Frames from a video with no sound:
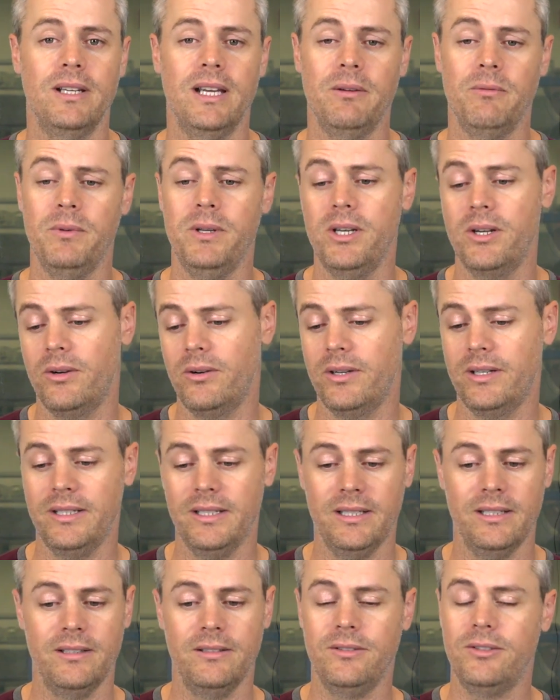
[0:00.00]
and we know it
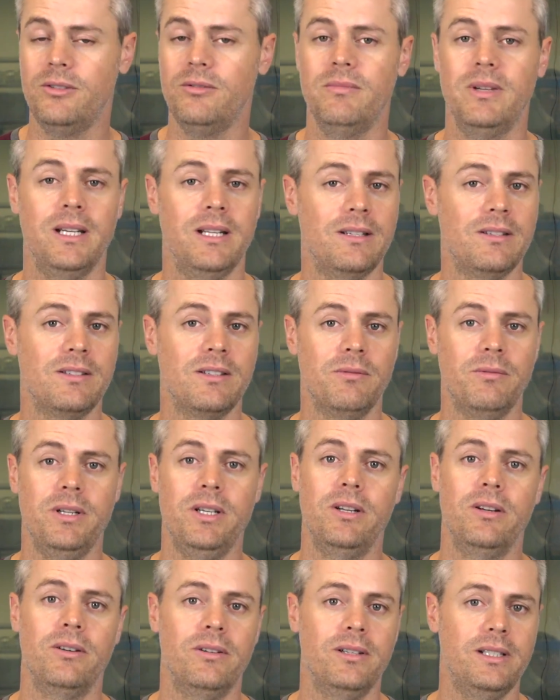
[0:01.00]
in 2 minutes and we
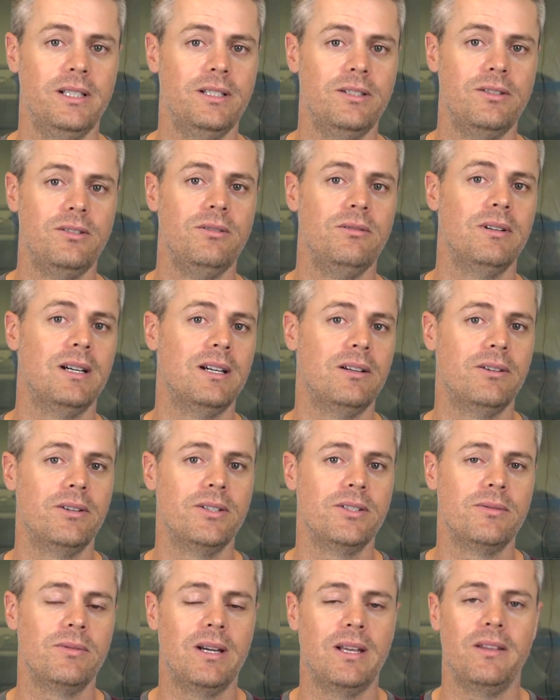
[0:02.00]
know it in 2
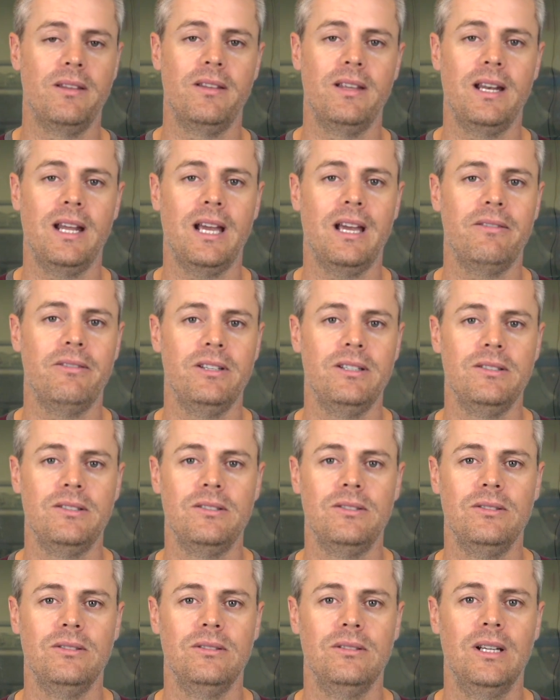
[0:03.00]
hours, rather than having
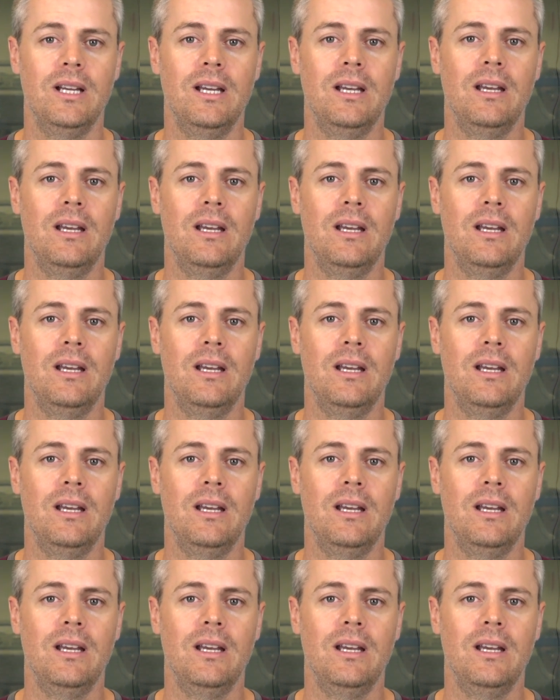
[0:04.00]
to